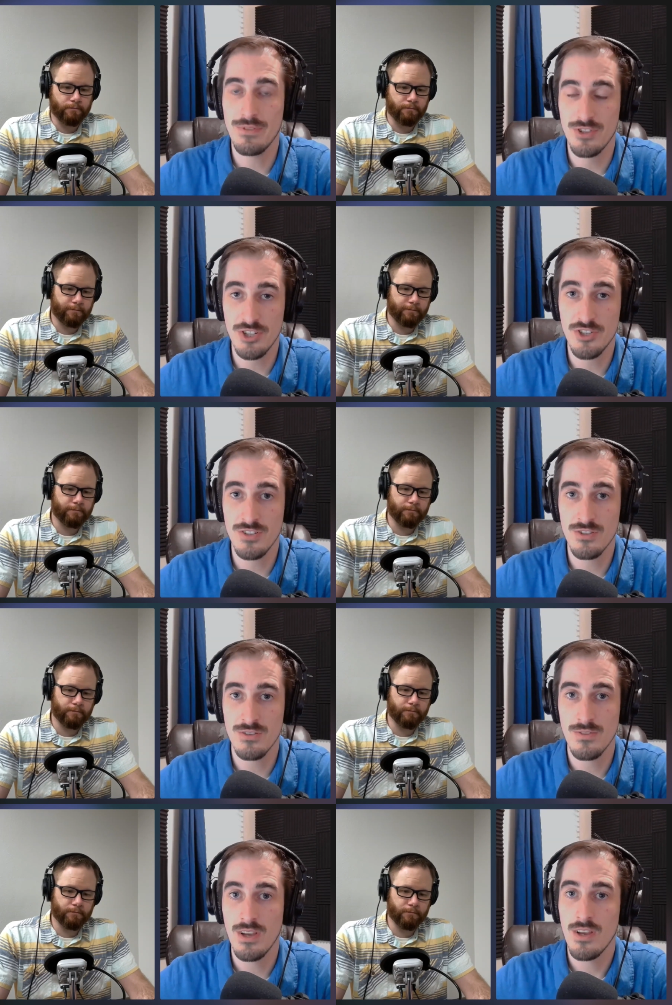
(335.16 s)
Speaker 1: positions,
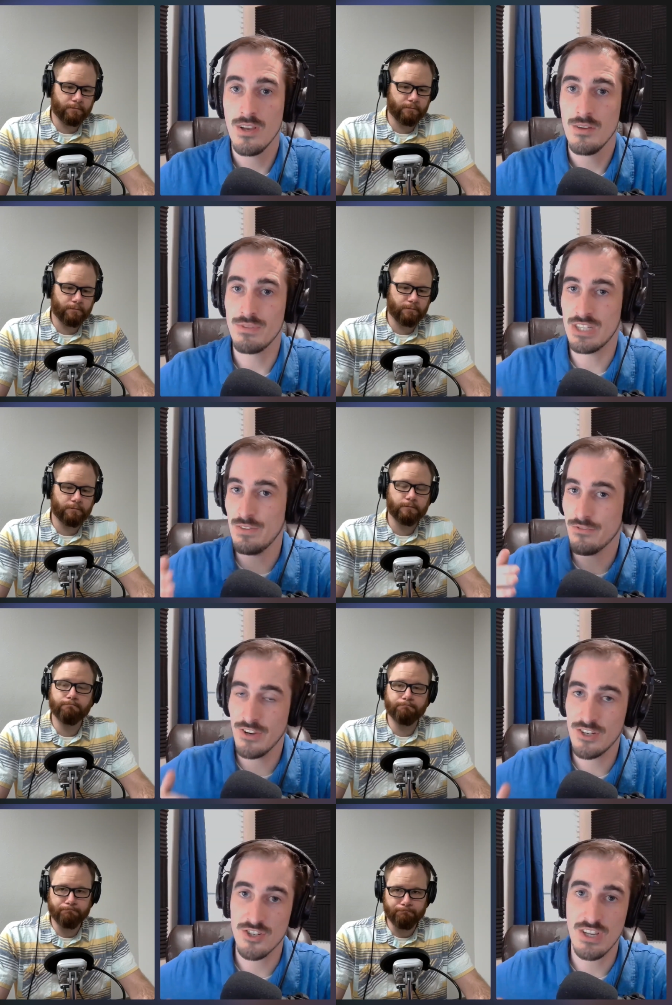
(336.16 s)
but David
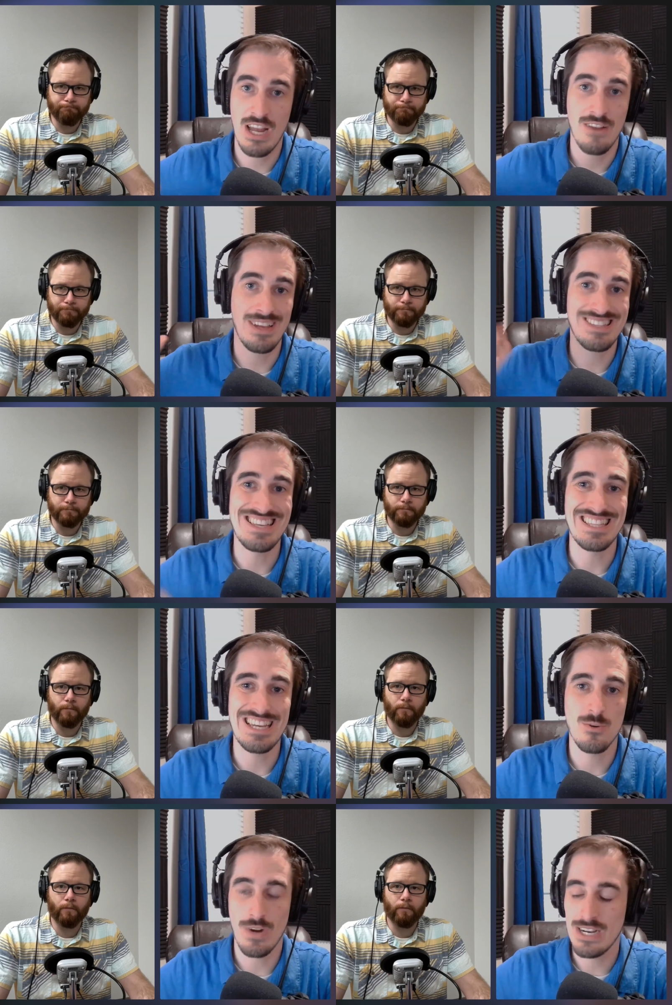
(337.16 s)
French mm-hmm. is kind of like the
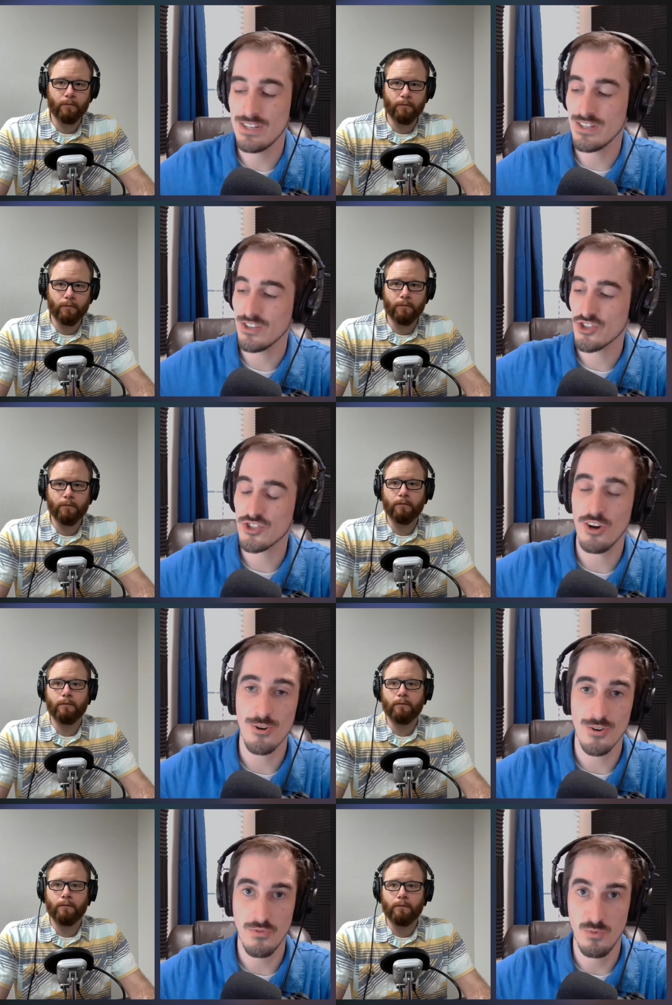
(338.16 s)
late rising
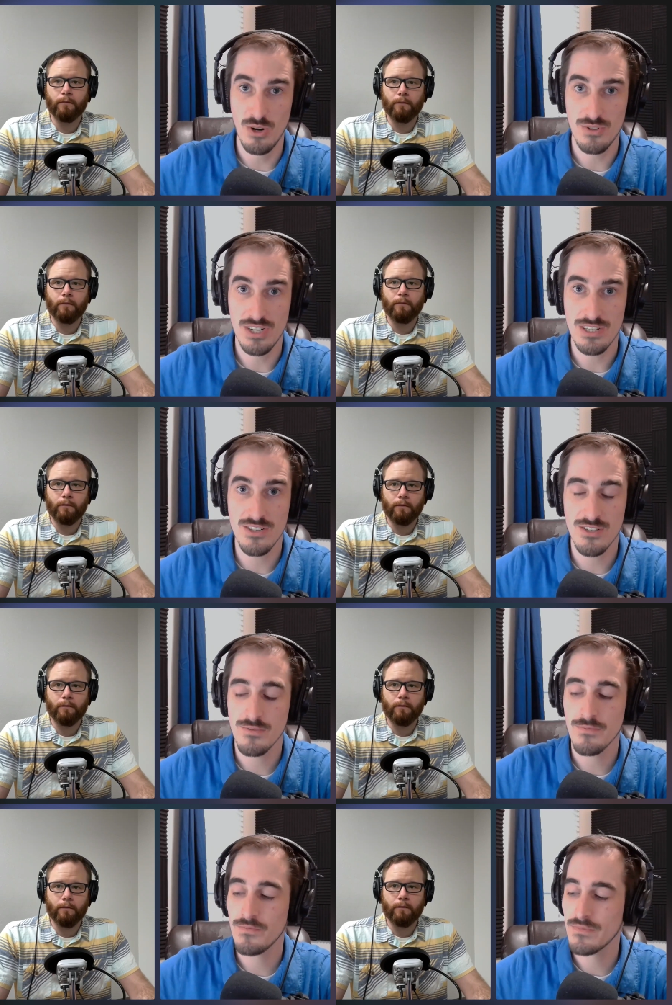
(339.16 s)
star of wokeness.
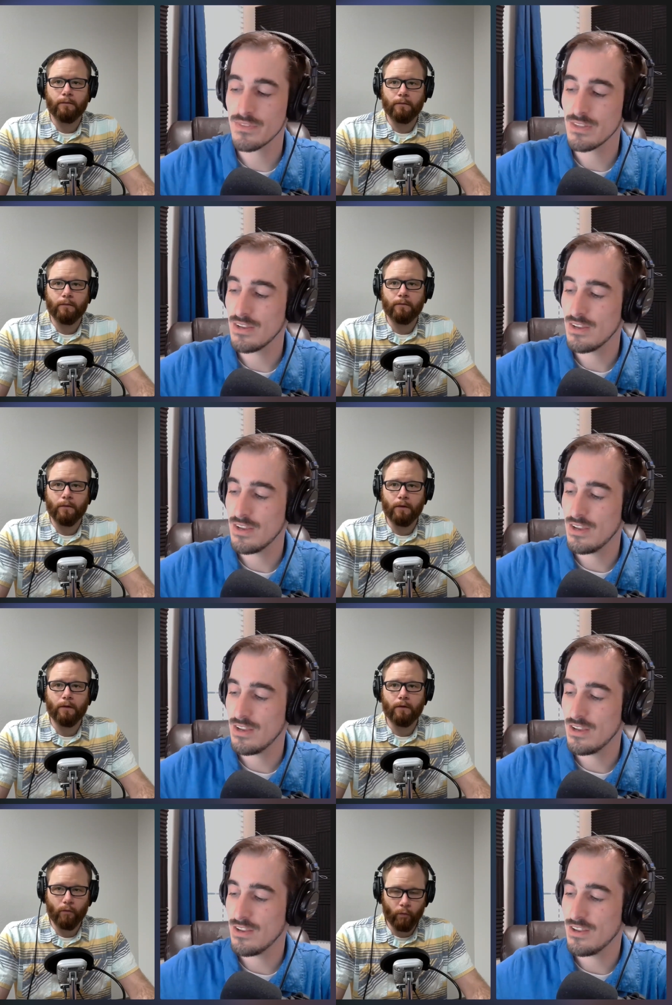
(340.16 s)

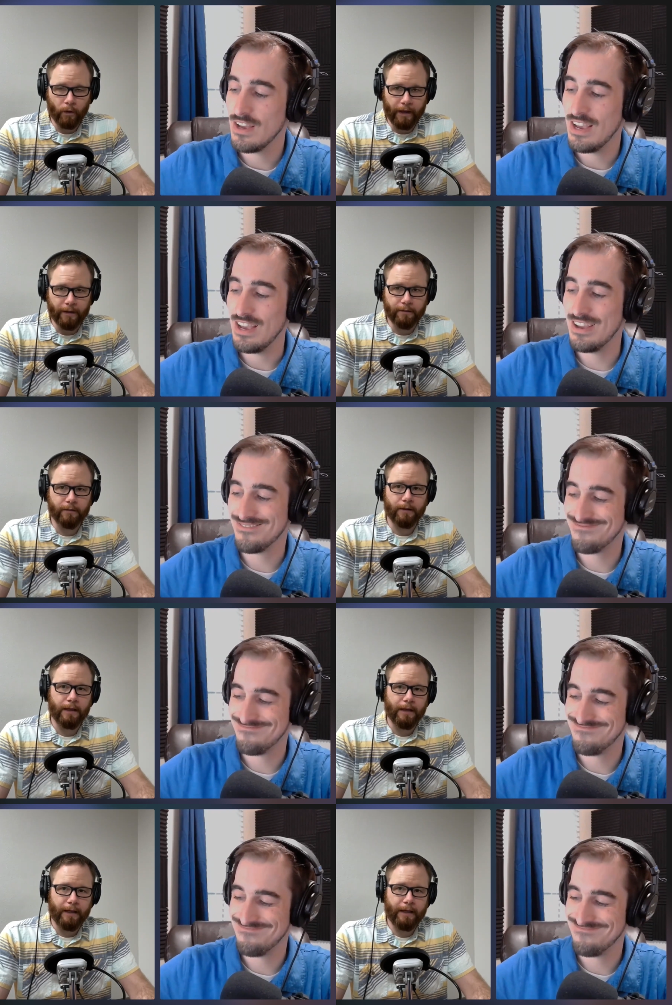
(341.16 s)
Speaker 2: Right.
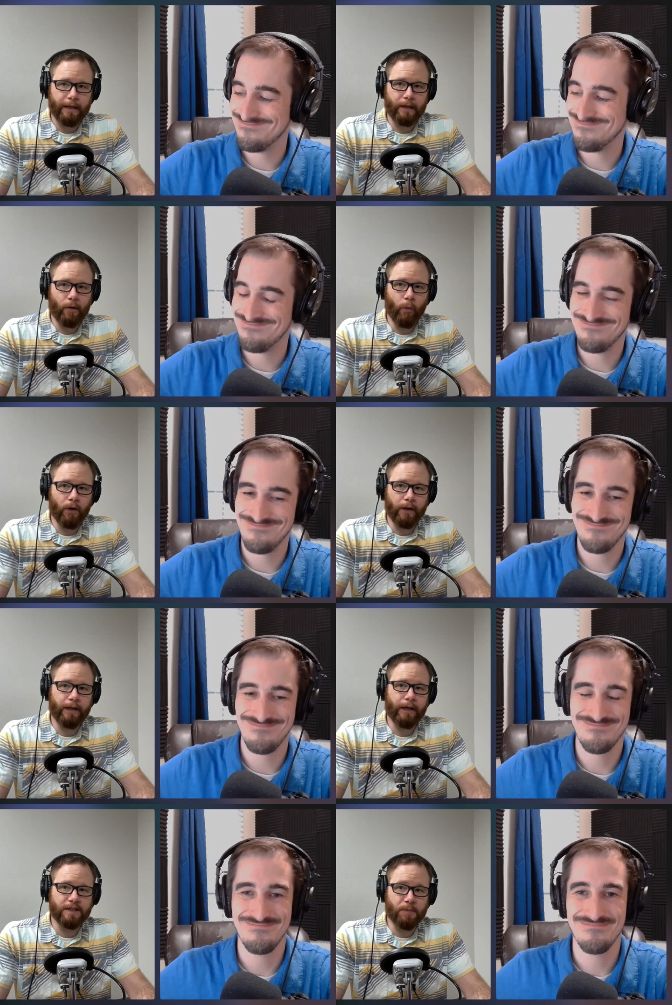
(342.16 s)
It, it, well,
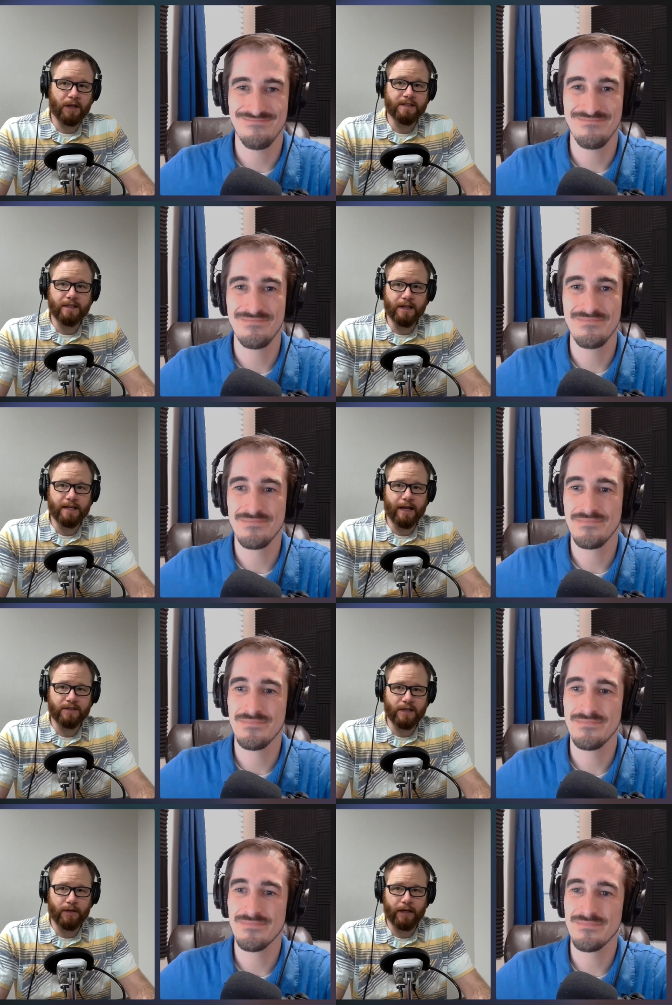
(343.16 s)
and it's because he does have
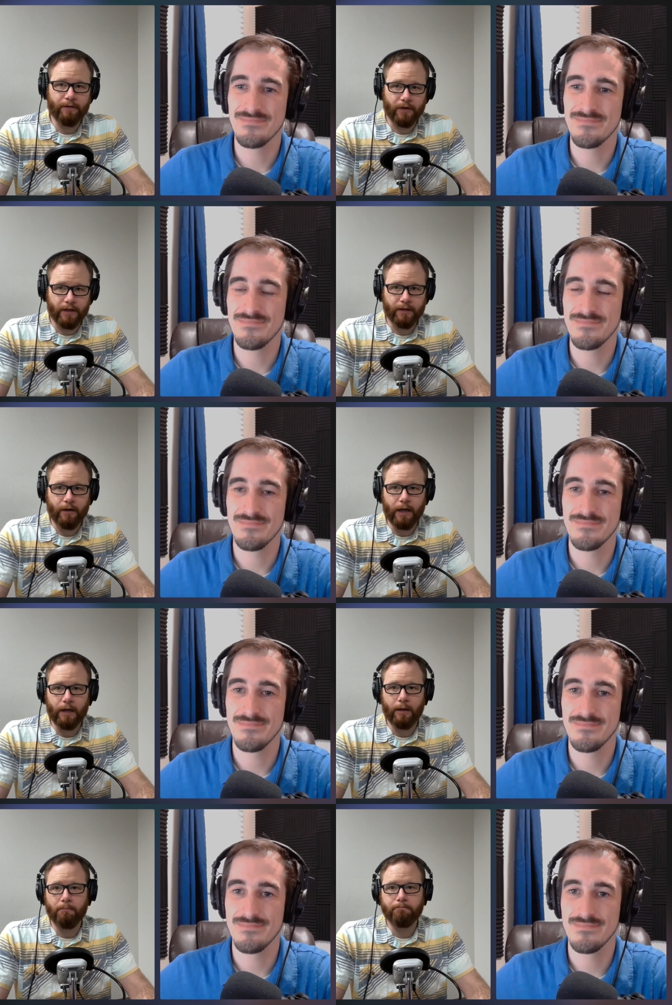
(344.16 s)
some kind of a
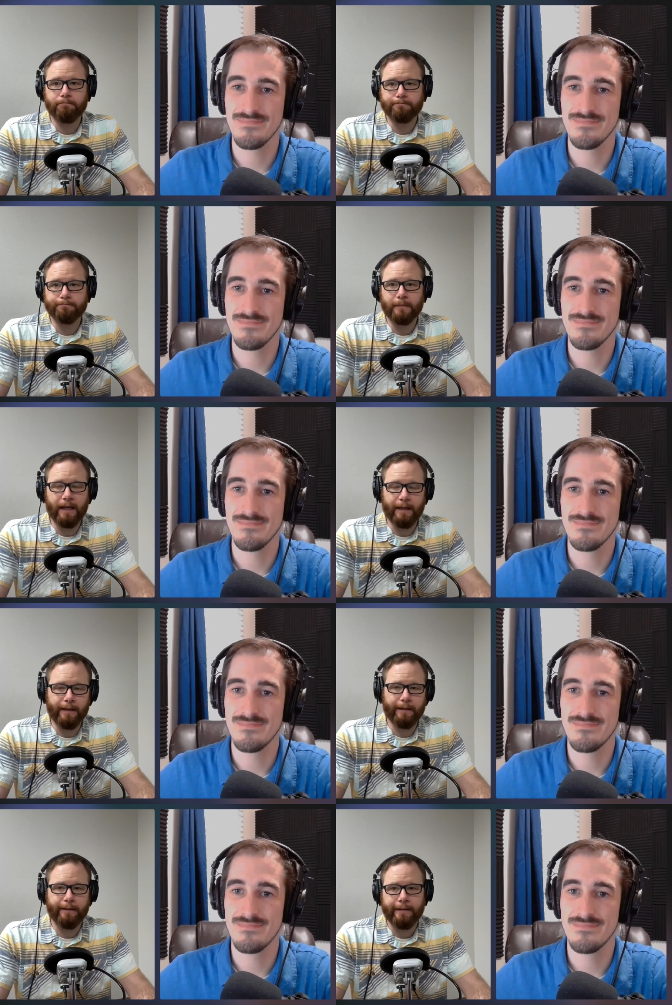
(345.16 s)
um, a